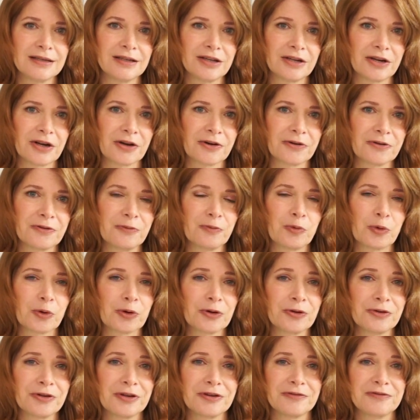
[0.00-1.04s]
you know,
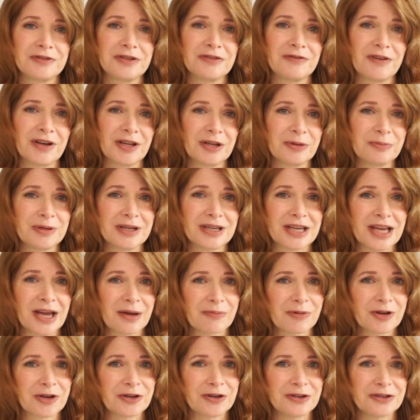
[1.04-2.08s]
world of developing
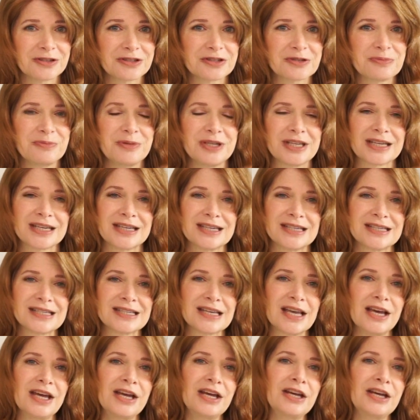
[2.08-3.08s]
chemicals, because